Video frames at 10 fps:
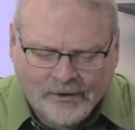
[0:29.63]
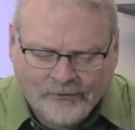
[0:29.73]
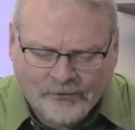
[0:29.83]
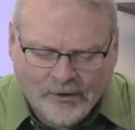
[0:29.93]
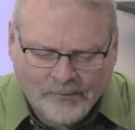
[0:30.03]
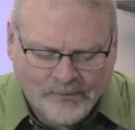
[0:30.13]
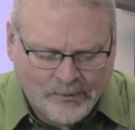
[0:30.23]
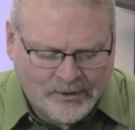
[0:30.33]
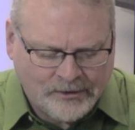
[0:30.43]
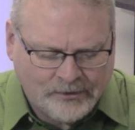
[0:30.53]
from
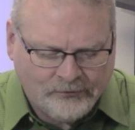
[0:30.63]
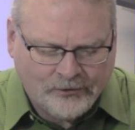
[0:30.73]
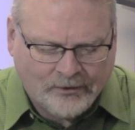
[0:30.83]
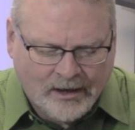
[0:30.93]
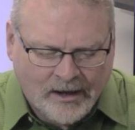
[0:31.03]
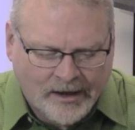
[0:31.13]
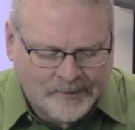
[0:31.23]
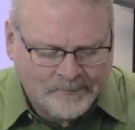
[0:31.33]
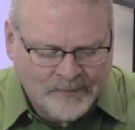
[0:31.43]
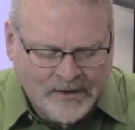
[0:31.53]
the month of
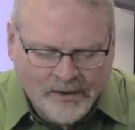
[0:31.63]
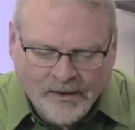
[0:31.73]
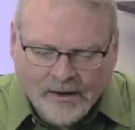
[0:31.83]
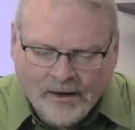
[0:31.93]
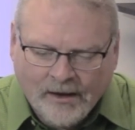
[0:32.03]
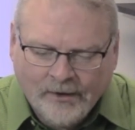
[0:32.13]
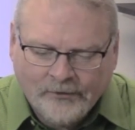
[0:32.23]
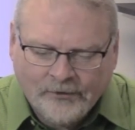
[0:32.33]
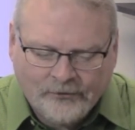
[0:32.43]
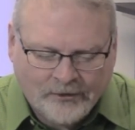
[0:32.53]
July
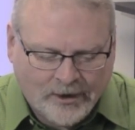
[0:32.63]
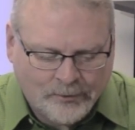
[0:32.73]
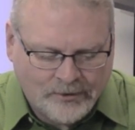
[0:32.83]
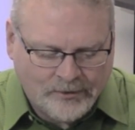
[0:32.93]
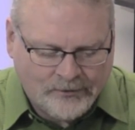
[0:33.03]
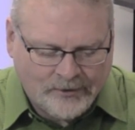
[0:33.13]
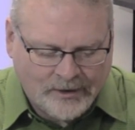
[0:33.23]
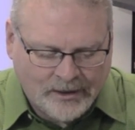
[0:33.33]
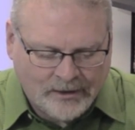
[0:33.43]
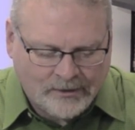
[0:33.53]
to share with you today.